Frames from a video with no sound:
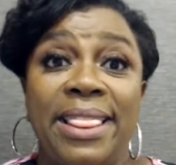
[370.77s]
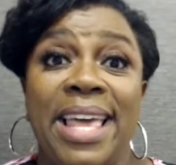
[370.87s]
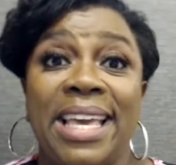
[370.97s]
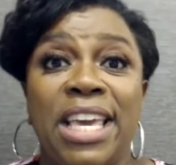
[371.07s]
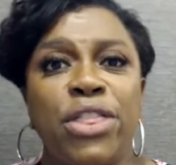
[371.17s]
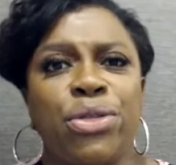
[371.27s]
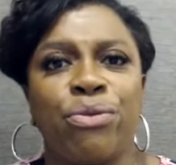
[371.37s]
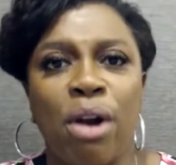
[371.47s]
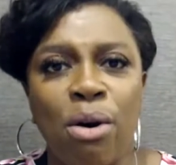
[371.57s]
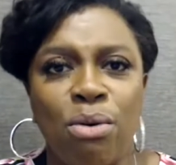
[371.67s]
that get
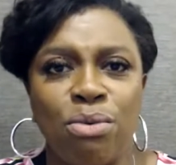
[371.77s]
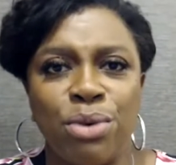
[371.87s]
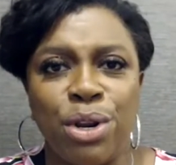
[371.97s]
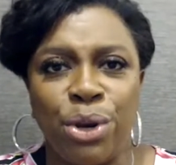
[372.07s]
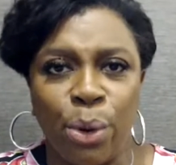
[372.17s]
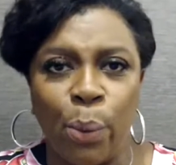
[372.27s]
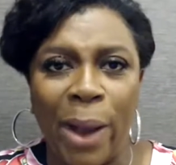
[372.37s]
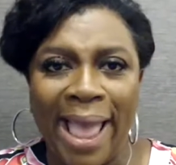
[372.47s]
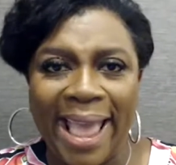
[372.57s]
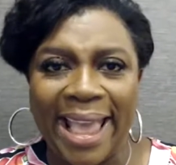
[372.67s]
thrown your
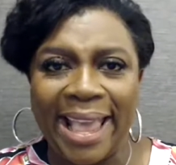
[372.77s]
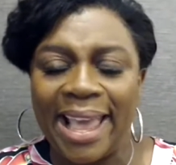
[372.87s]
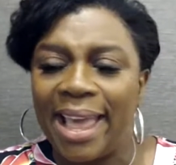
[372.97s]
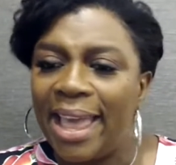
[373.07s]
way.